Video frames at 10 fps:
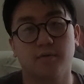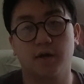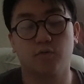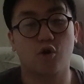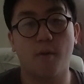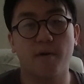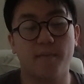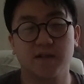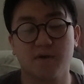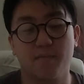I don't want to
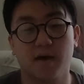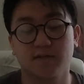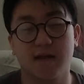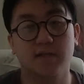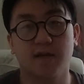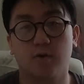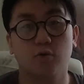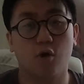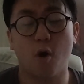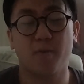compromise my personality. I don't
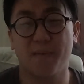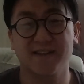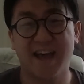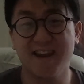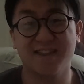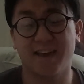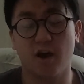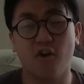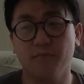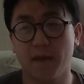want to compromise anything
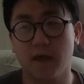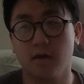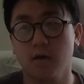of me.